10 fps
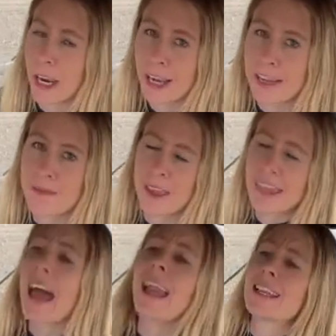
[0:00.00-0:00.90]
I mean,
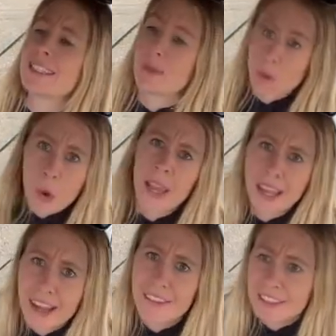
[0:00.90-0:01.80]
that is the
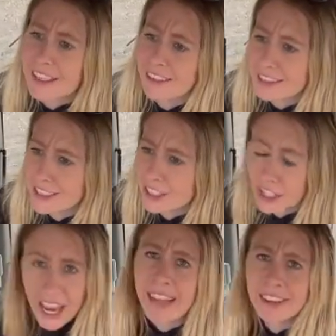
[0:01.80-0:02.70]
point of this
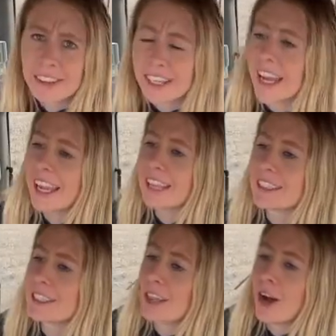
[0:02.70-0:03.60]
channel, right?
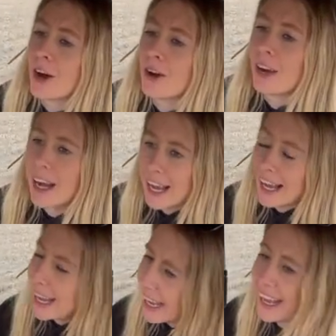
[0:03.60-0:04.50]
So,
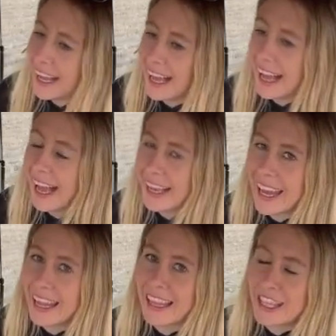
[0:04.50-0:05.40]
I
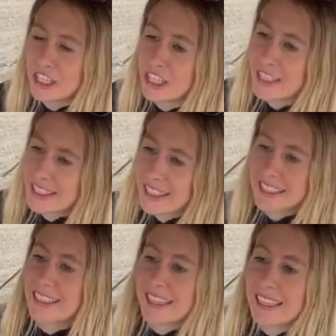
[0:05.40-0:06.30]
got to let you just
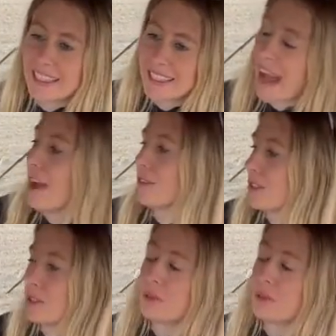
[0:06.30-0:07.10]
listen to this sound.